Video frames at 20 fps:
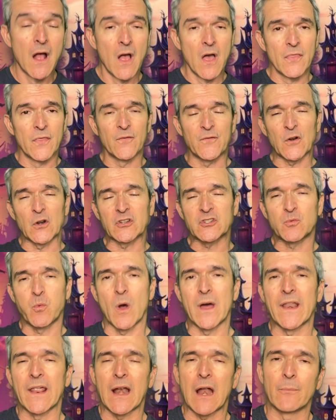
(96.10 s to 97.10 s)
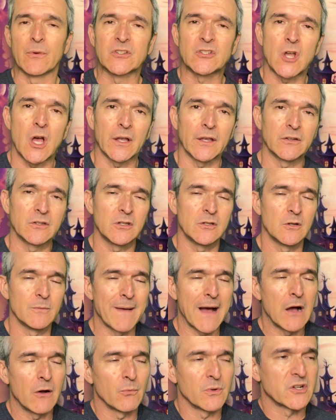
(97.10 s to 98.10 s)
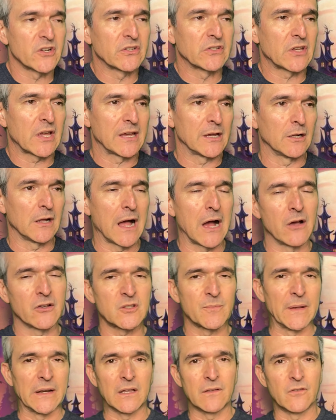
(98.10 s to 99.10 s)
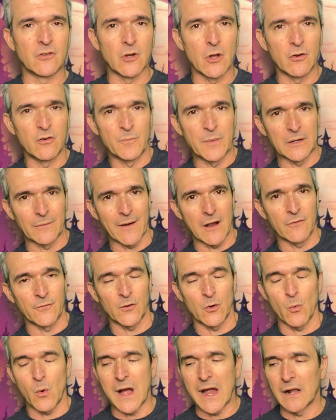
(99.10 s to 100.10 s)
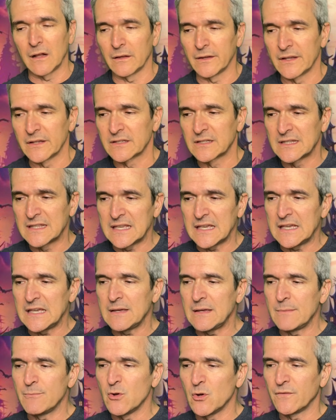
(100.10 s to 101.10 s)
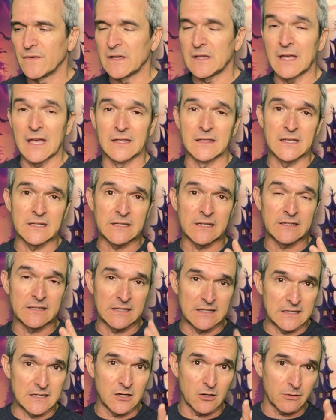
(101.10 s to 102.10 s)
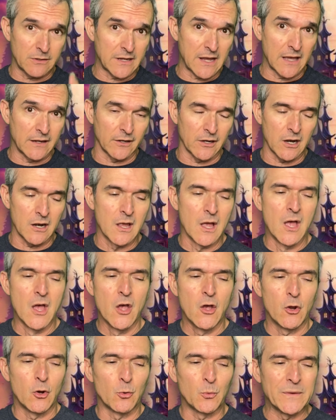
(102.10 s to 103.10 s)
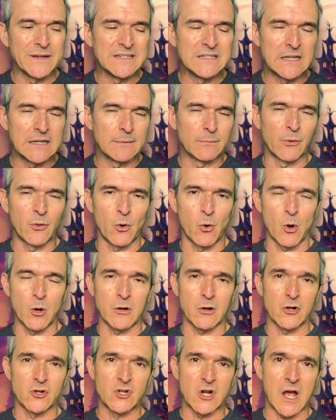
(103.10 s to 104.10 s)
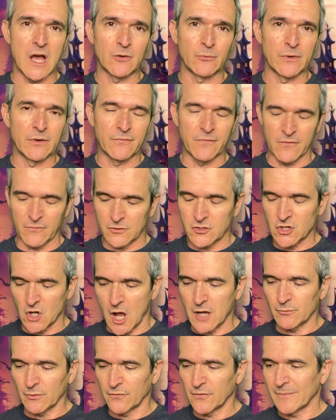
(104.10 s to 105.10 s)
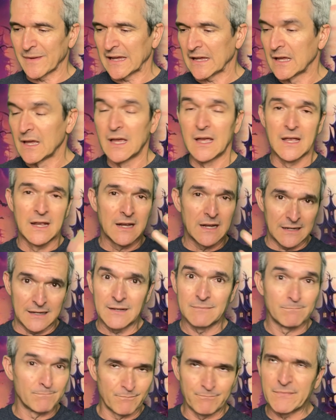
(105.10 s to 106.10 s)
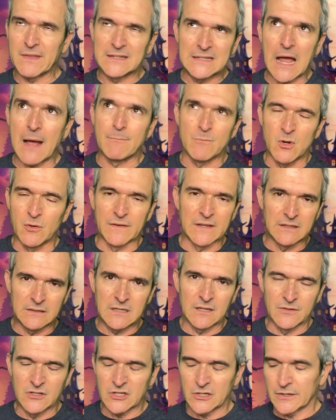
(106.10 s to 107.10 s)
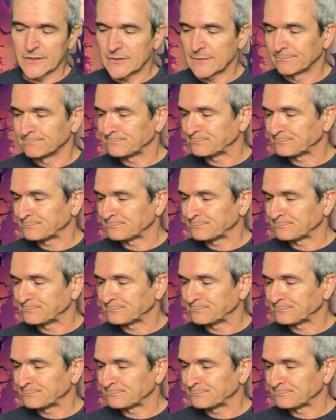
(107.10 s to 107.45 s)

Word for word: The first one that I was talking to you about, which is Hill House, many of you know who've been around for a while, is the movie, and this is the creator who redeemed the horror genre for, genre for me. Not movie, TV series.